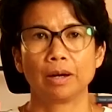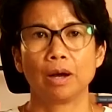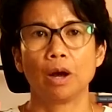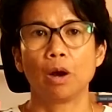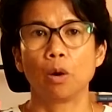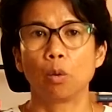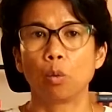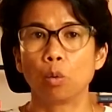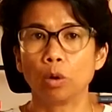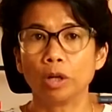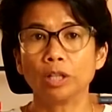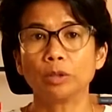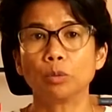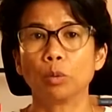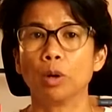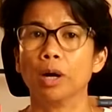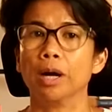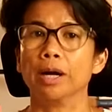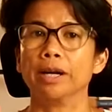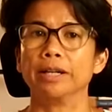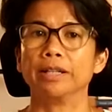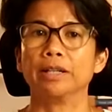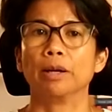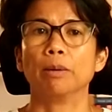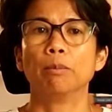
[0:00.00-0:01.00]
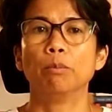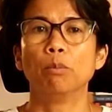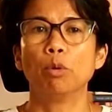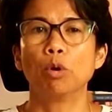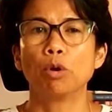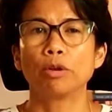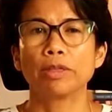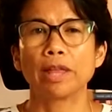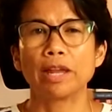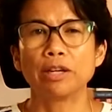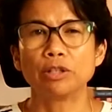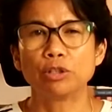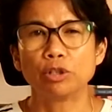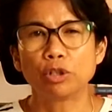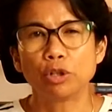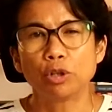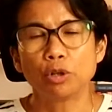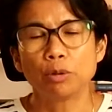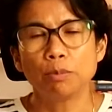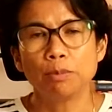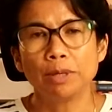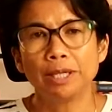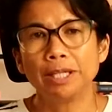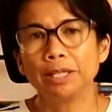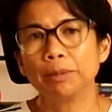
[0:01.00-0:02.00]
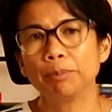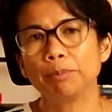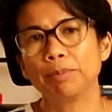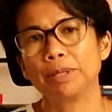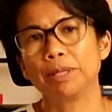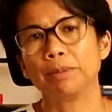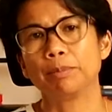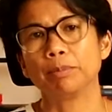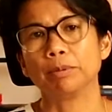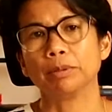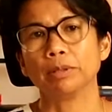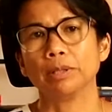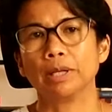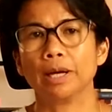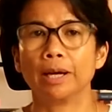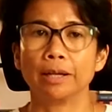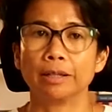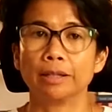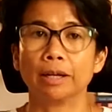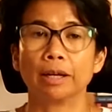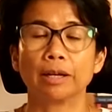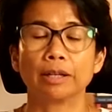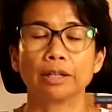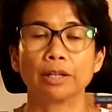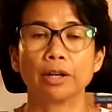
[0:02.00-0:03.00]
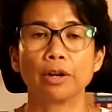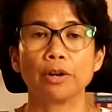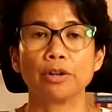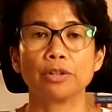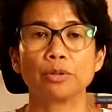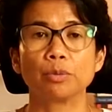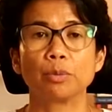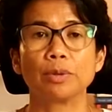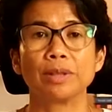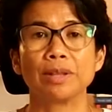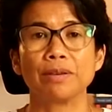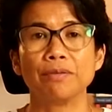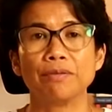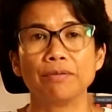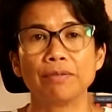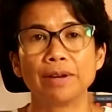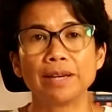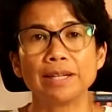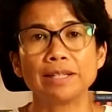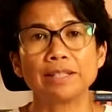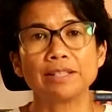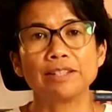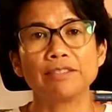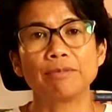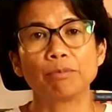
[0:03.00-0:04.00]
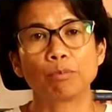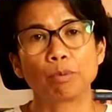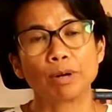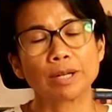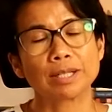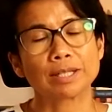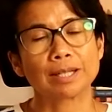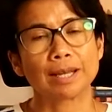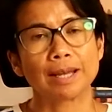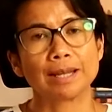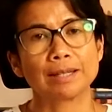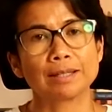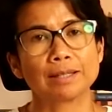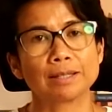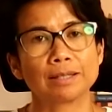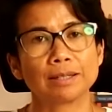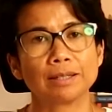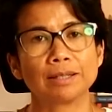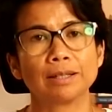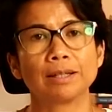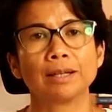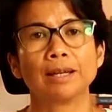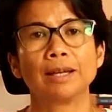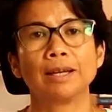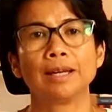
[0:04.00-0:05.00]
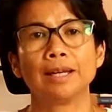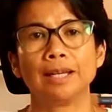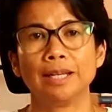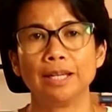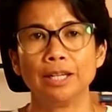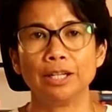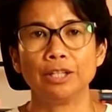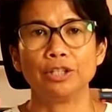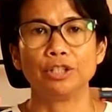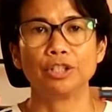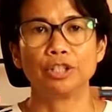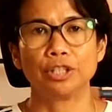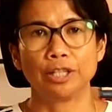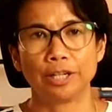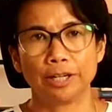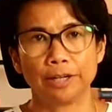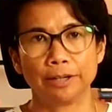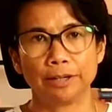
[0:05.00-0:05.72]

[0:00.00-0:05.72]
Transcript: Worldwide, more than 2 million people are diagnosed with invasive breast cancer each year.